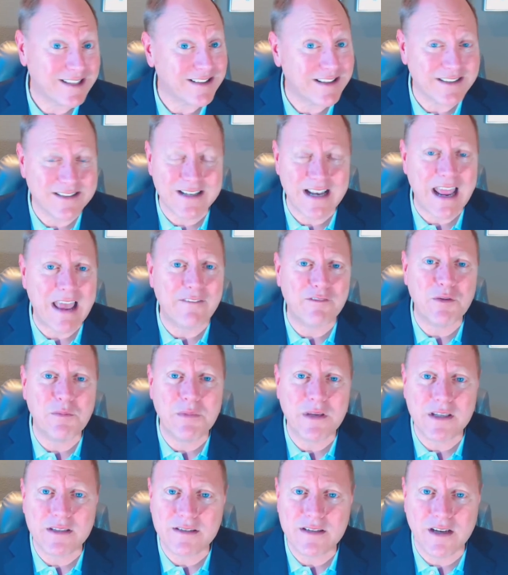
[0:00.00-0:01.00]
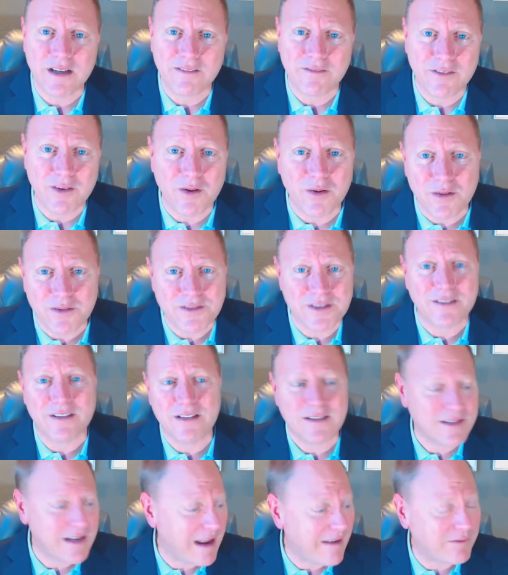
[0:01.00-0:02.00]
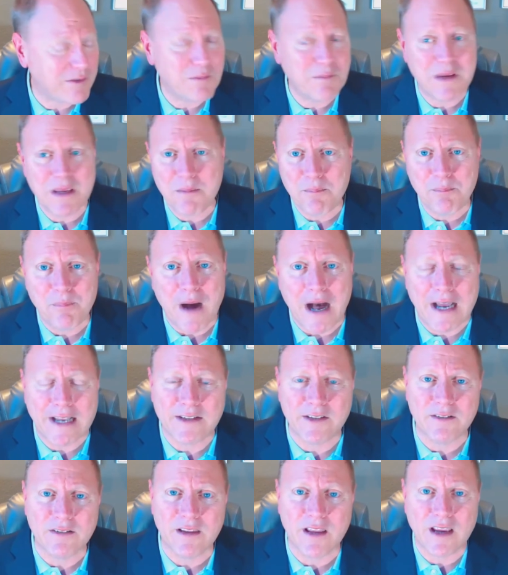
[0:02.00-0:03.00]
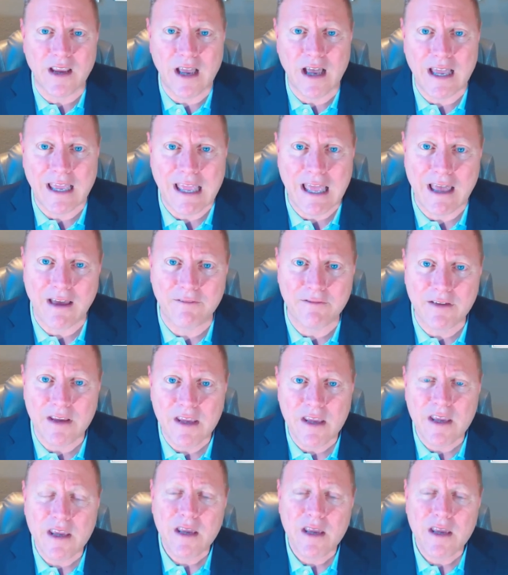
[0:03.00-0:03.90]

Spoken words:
It doesn't have to be a ton of goals. It doesn't have to be a binder like I have,